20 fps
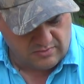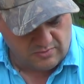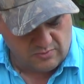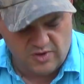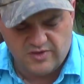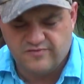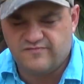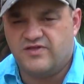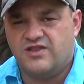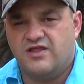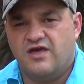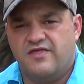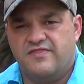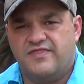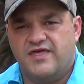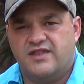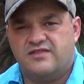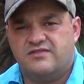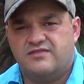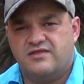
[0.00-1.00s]
quick video
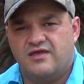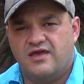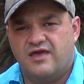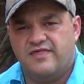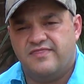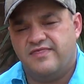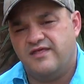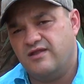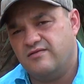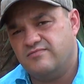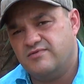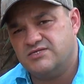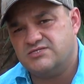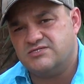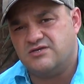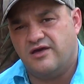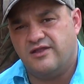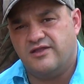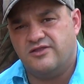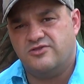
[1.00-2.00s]
that I've
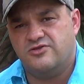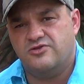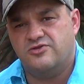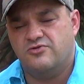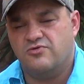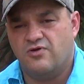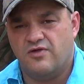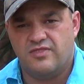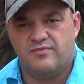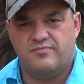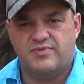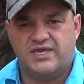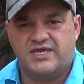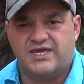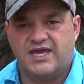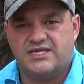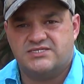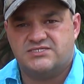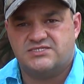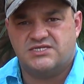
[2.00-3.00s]
decided to do on the
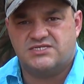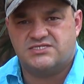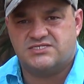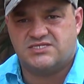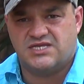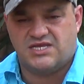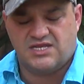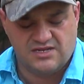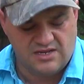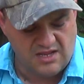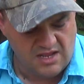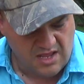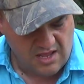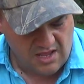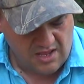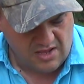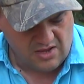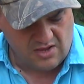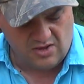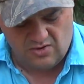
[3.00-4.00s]
BK16
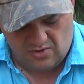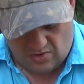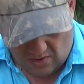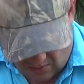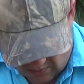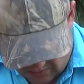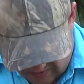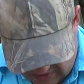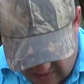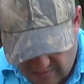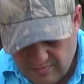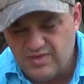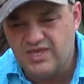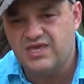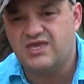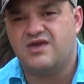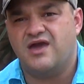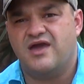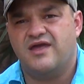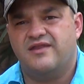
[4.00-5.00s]
along with the
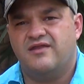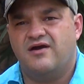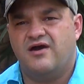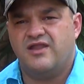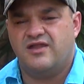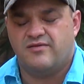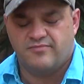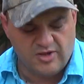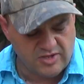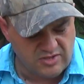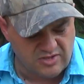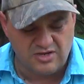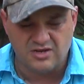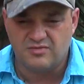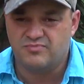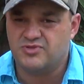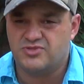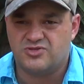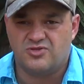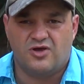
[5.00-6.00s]
BK9. I'm not going to
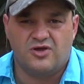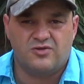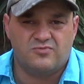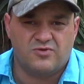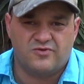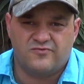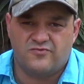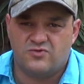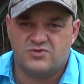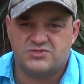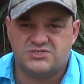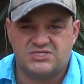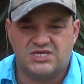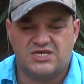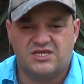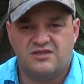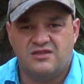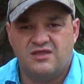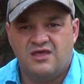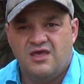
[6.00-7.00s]
baton. We've all
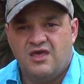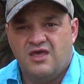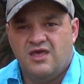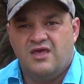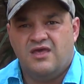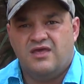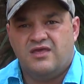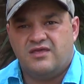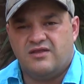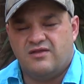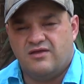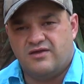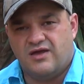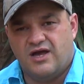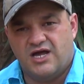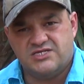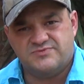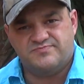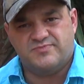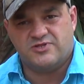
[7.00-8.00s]
seen,
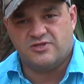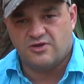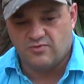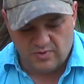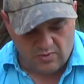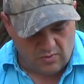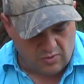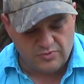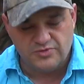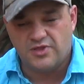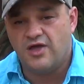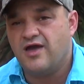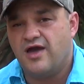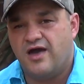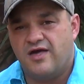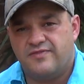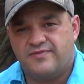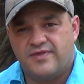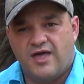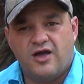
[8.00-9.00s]
guys baton. We all know
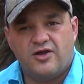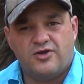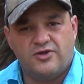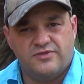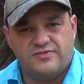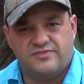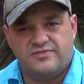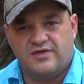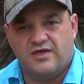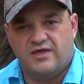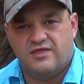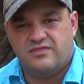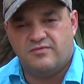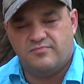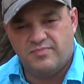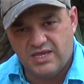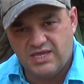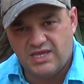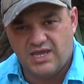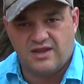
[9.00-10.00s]
how good the
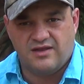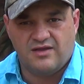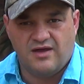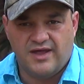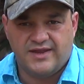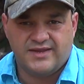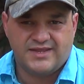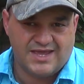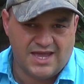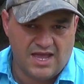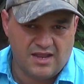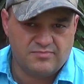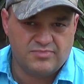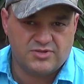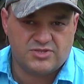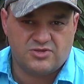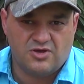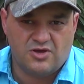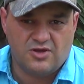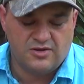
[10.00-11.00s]
BK9 can
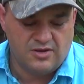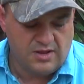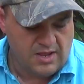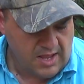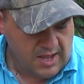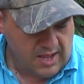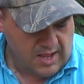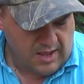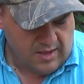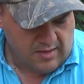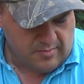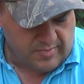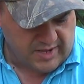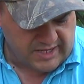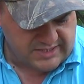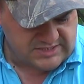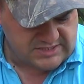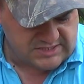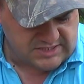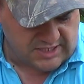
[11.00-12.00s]
baton.
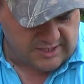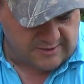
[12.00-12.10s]
But